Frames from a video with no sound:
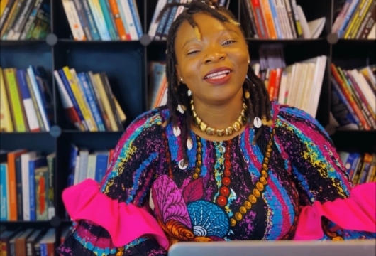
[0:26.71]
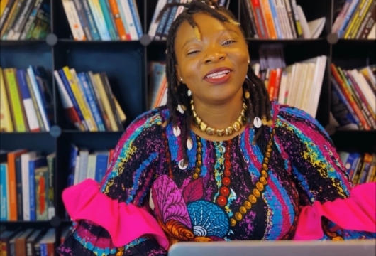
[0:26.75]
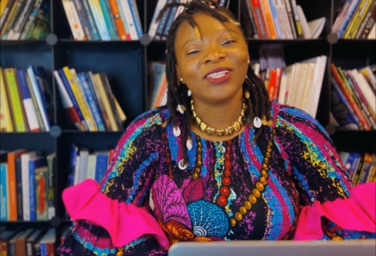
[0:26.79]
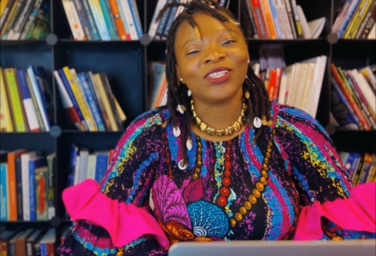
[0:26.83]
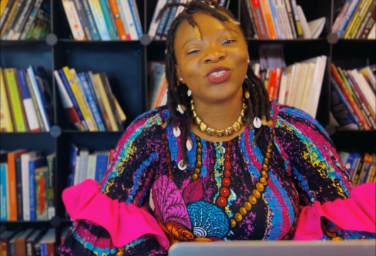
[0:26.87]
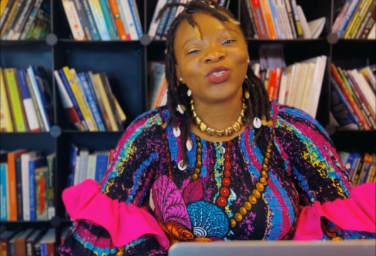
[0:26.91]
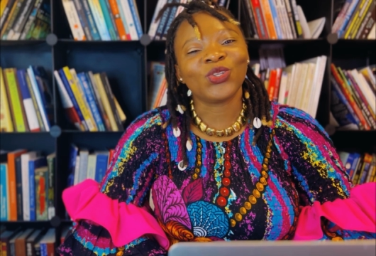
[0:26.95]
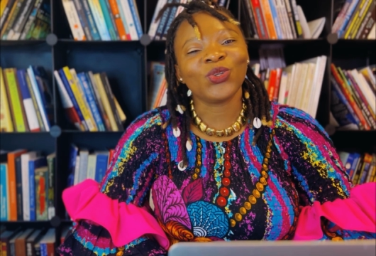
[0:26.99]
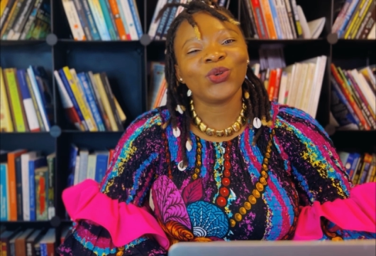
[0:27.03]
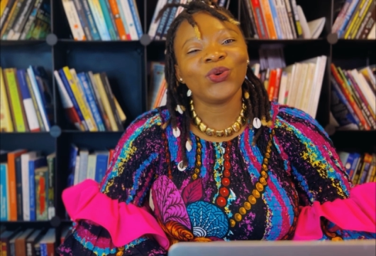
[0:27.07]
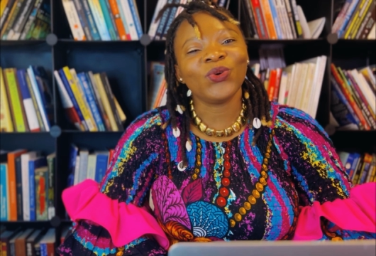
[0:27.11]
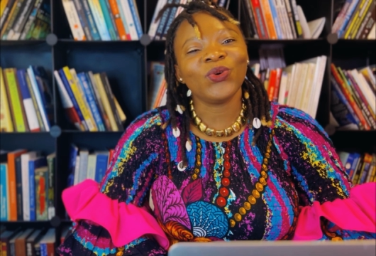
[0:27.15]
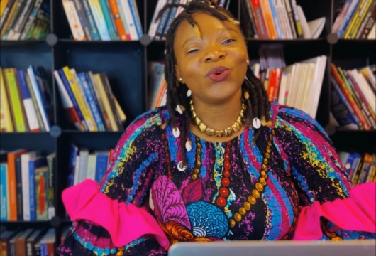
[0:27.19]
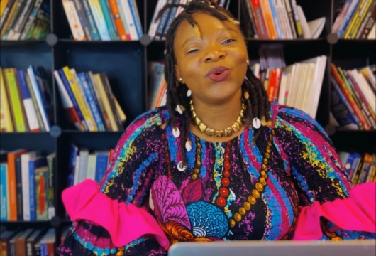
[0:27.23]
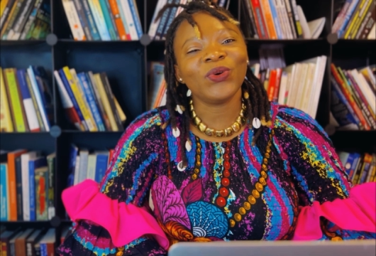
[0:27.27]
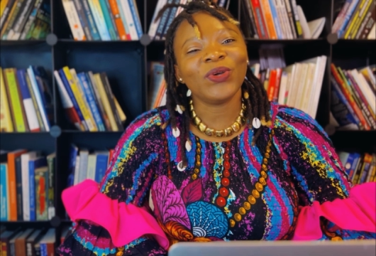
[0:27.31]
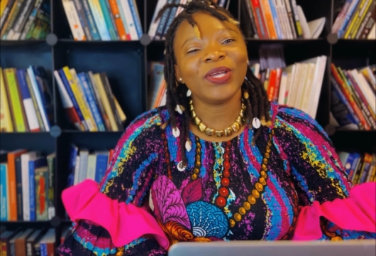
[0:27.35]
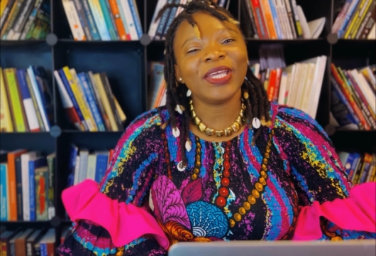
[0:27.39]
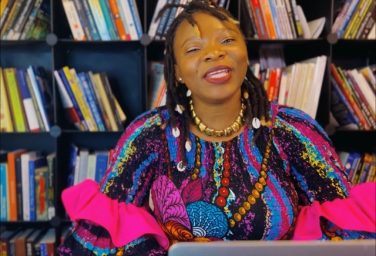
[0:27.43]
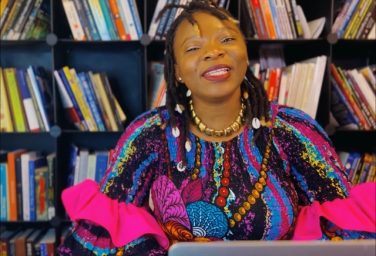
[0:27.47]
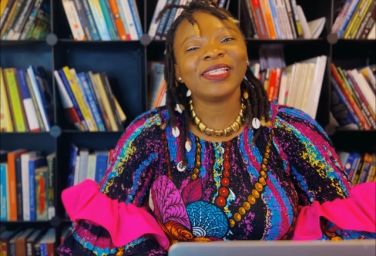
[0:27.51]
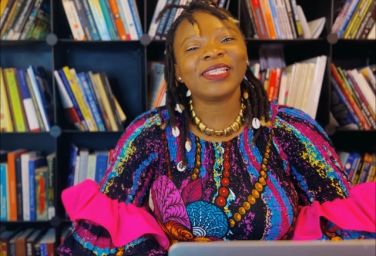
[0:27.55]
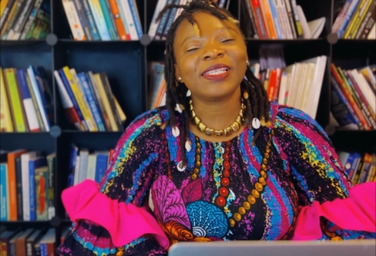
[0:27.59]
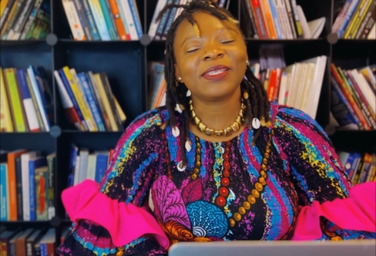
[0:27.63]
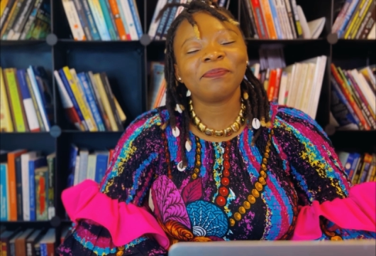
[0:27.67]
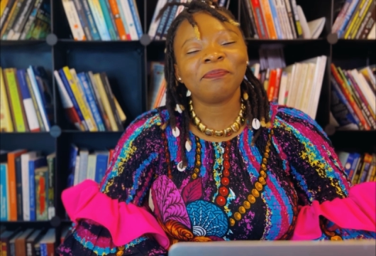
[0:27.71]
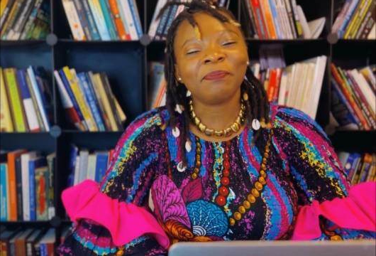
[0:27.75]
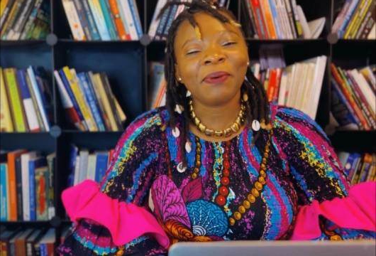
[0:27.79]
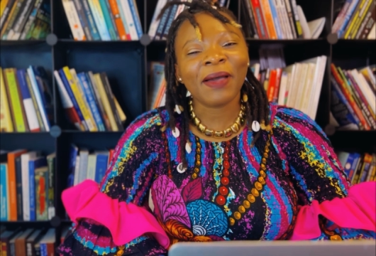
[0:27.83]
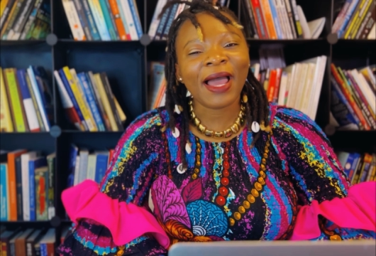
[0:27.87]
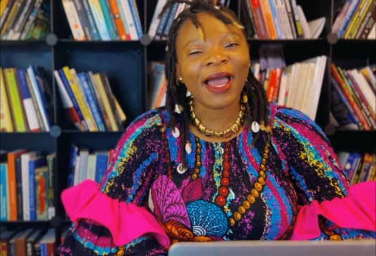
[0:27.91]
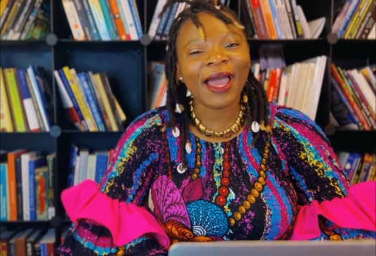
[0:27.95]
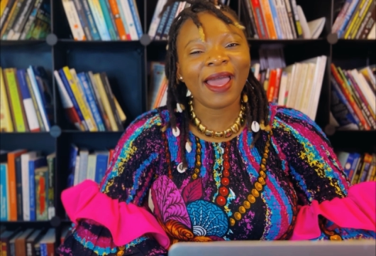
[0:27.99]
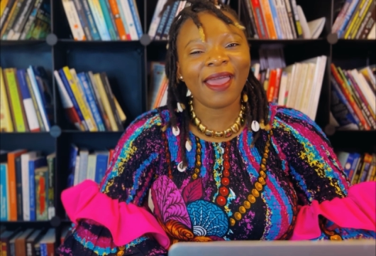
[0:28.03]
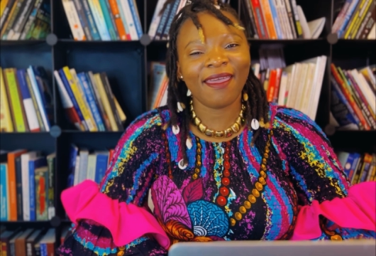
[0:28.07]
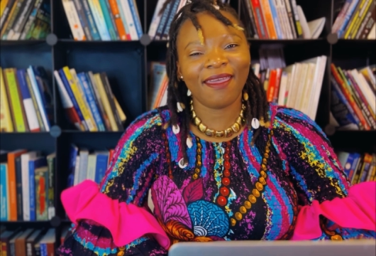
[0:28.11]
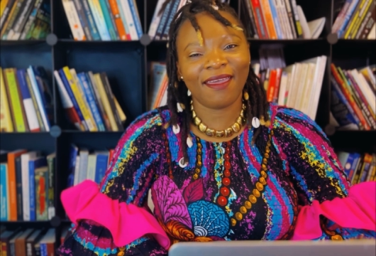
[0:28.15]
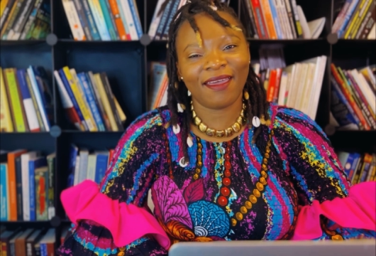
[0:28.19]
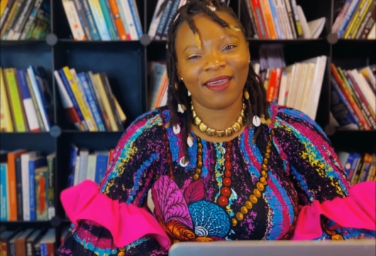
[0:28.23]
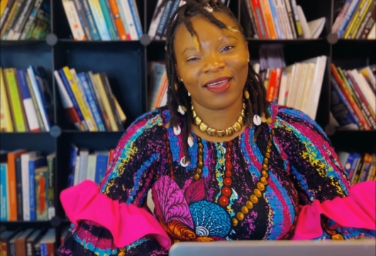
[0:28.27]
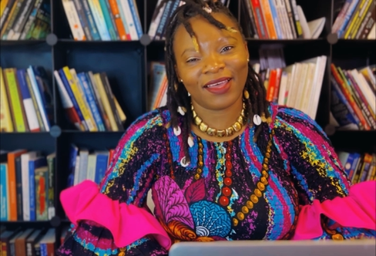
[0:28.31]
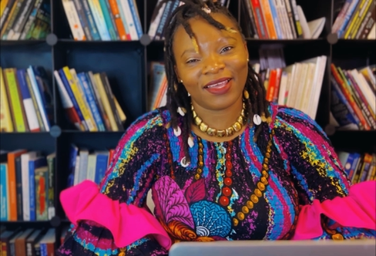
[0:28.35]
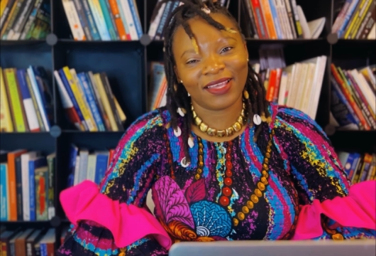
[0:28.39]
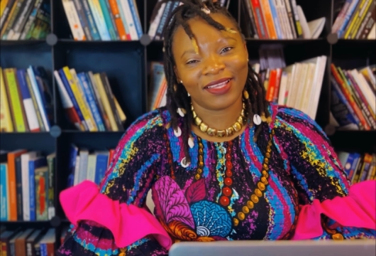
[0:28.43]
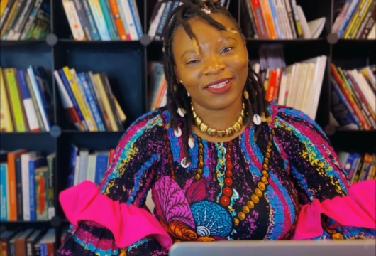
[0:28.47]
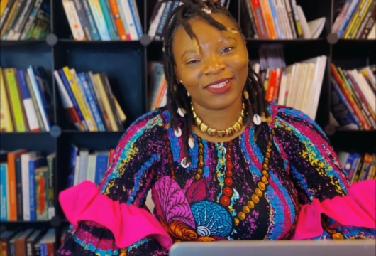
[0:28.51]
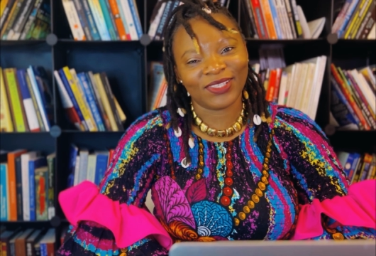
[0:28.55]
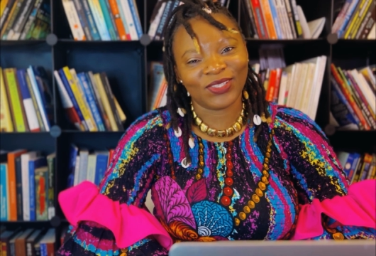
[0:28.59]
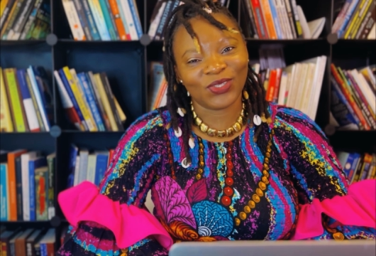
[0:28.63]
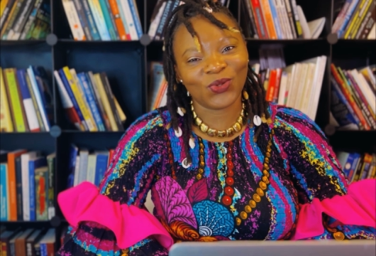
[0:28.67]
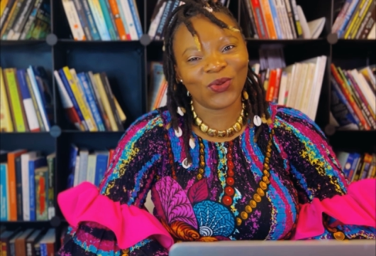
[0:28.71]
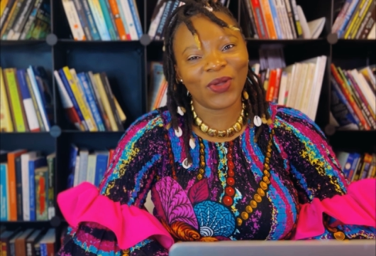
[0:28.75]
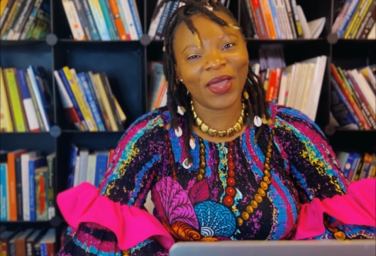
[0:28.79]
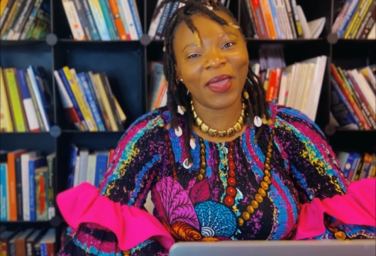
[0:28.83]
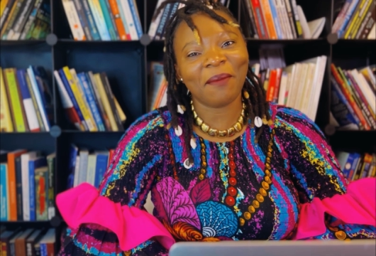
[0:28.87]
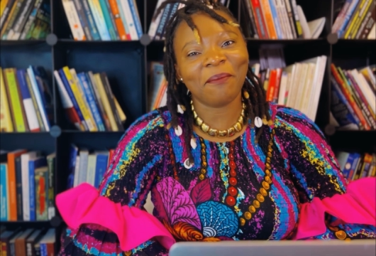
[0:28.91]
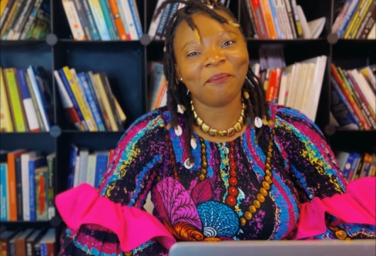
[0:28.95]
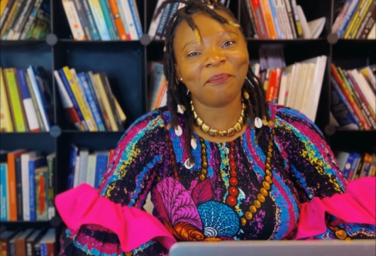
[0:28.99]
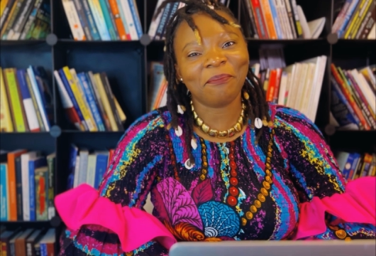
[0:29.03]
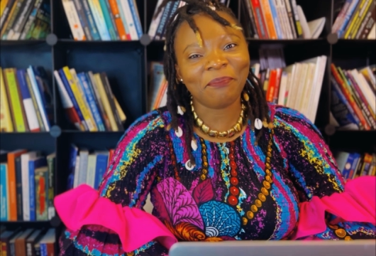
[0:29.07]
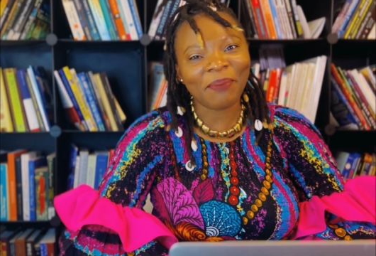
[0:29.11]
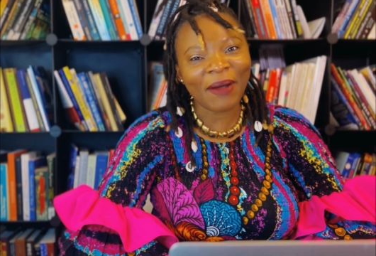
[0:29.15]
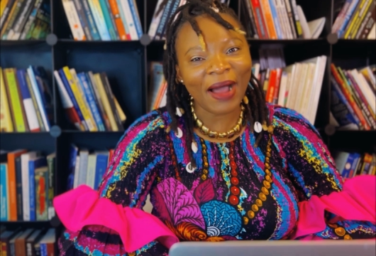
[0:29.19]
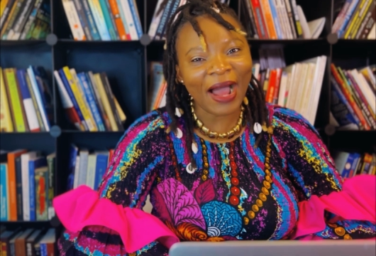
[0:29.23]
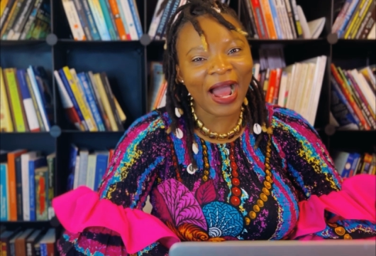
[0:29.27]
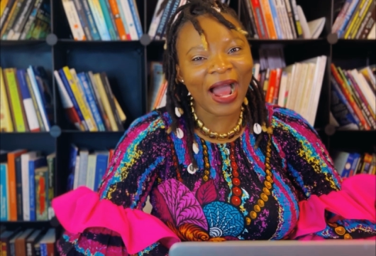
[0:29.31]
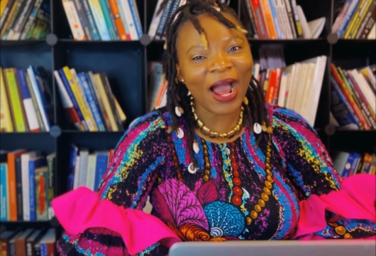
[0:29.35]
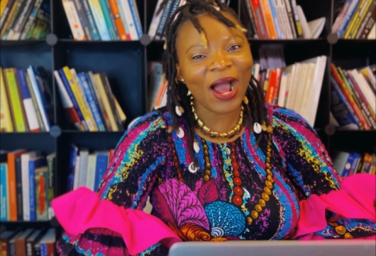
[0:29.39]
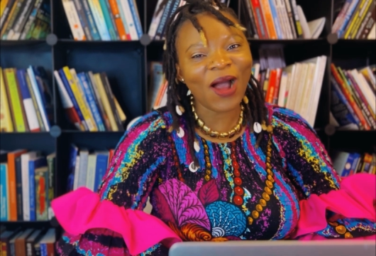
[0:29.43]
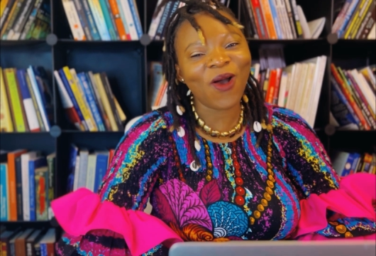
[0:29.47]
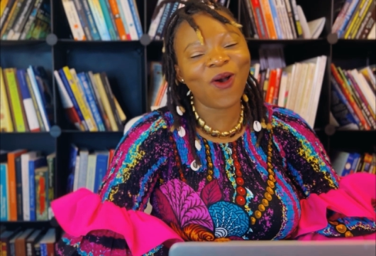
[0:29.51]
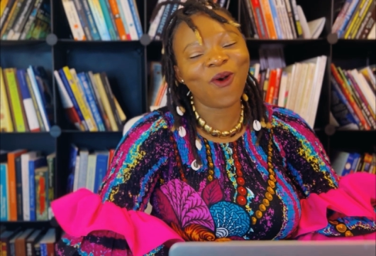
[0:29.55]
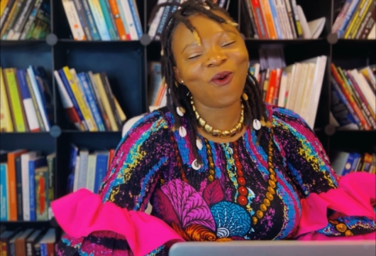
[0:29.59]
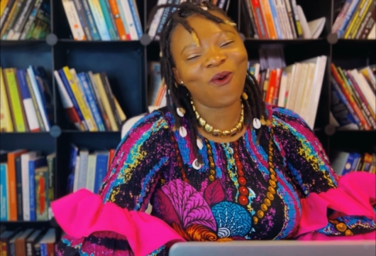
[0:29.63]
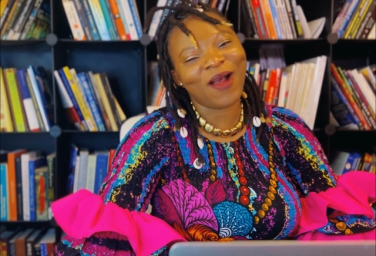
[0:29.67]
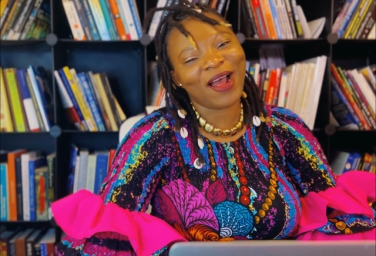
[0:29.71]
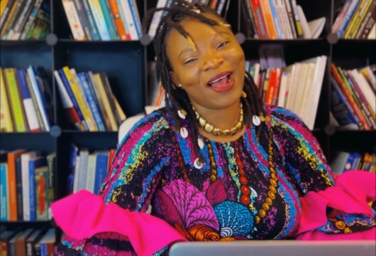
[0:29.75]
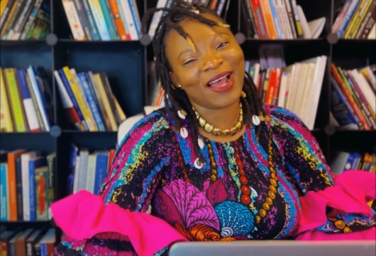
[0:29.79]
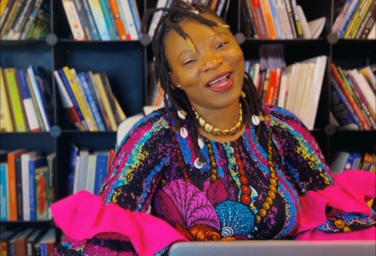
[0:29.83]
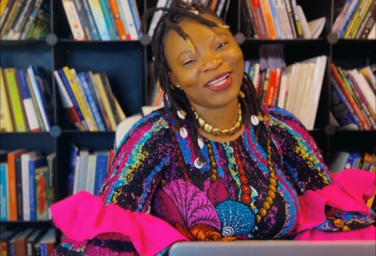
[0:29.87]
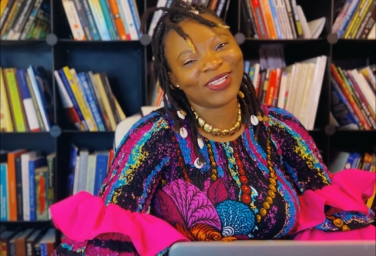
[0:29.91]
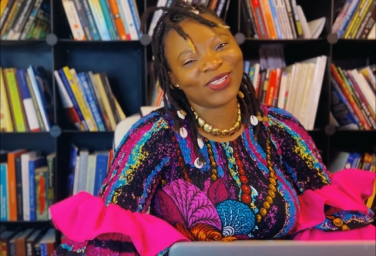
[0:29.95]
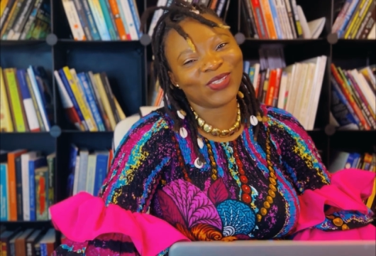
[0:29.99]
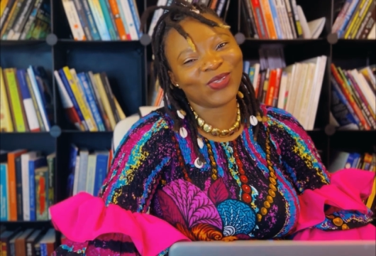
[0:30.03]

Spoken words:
to inspire, to empower,